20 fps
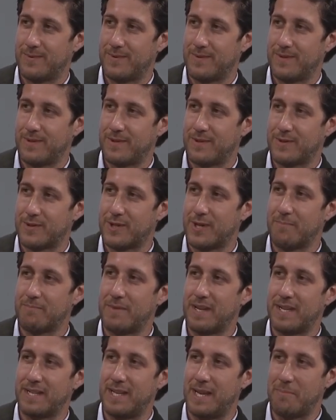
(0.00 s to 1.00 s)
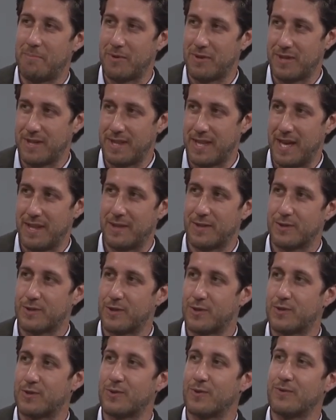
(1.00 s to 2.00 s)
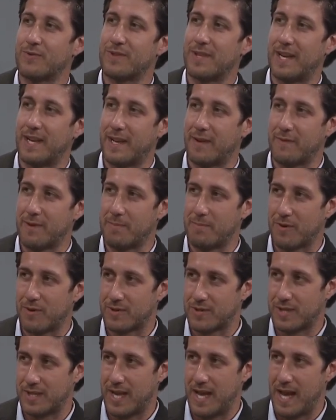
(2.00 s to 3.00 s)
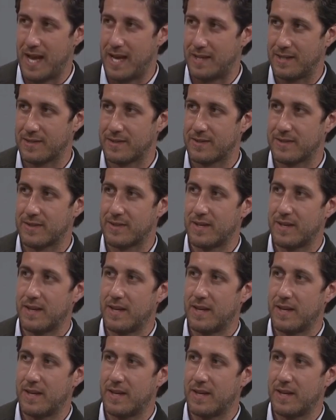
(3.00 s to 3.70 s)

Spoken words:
There's something deeper than that. There's a truth that every person has.